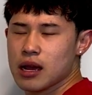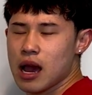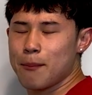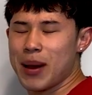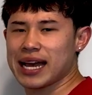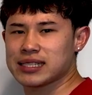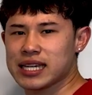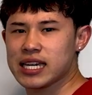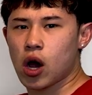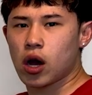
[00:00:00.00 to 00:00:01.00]
A pass
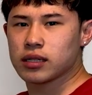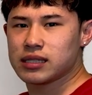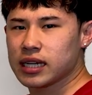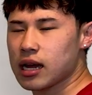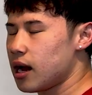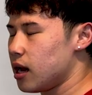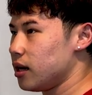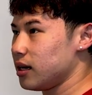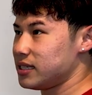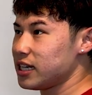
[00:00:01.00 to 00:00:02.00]
key on
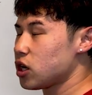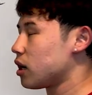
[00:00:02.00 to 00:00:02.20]
a TikTok